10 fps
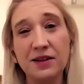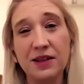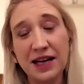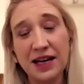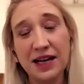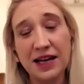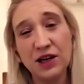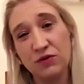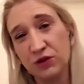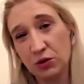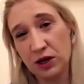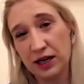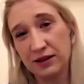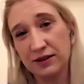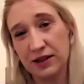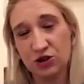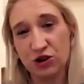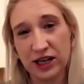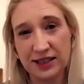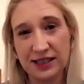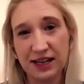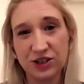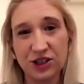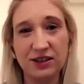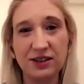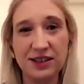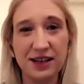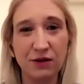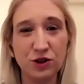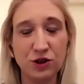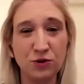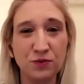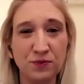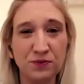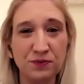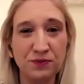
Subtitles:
Thank you for viewing this training session this afternoon.